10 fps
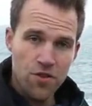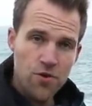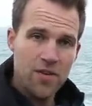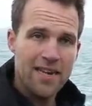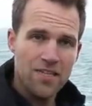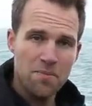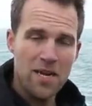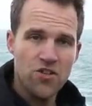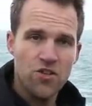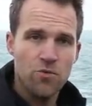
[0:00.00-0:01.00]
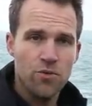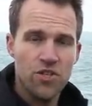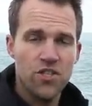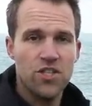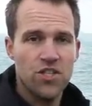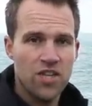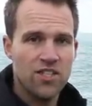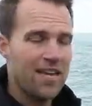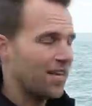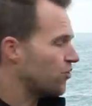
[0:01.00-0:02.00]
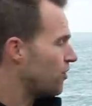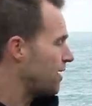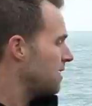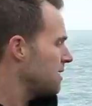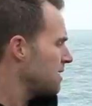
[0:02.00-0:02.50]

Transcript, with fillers: through the lens metering will just adjust naturally.